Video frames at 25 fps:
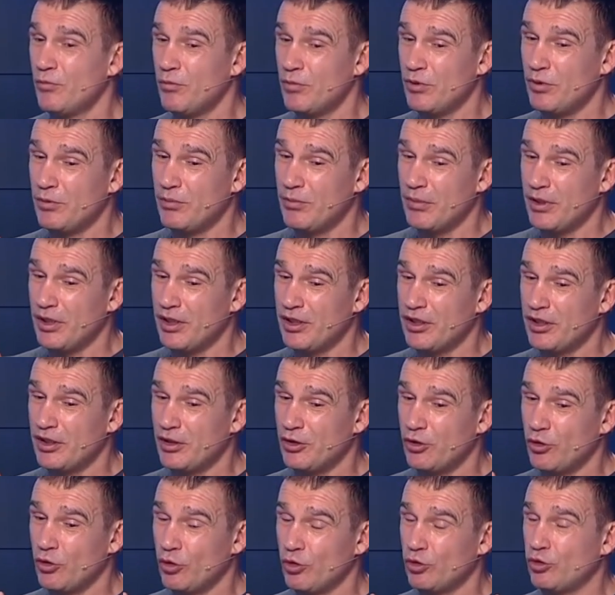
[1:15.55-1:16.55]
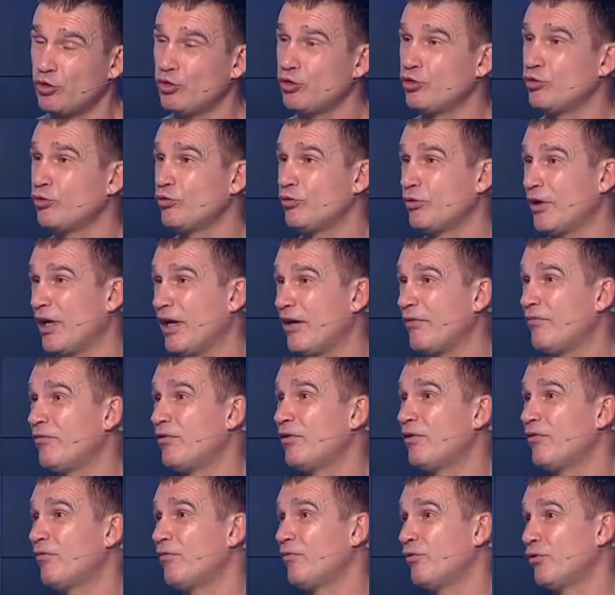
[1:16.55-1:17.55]
we make it not too
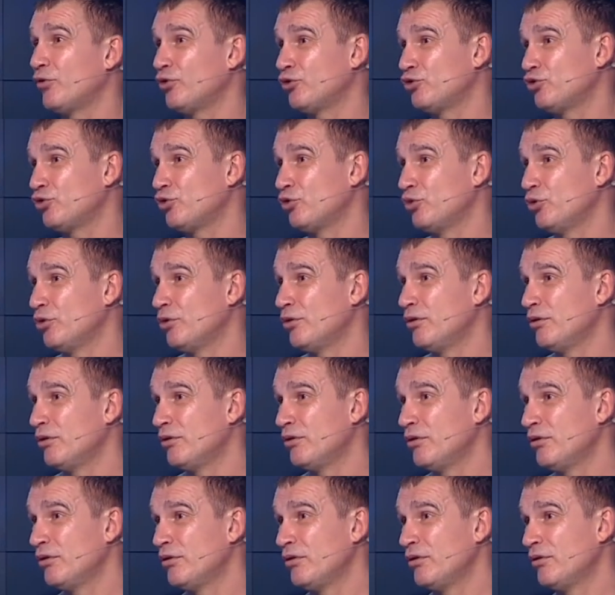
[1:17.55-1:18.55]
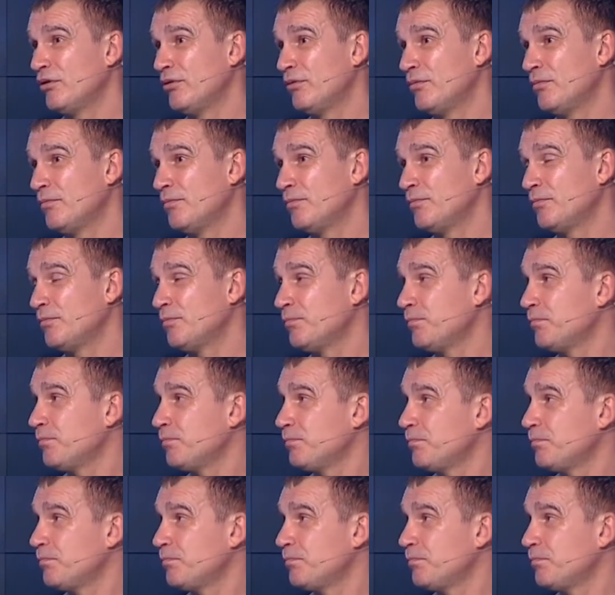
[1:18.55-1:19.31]
heavy the first two. Mm -hmm. Mm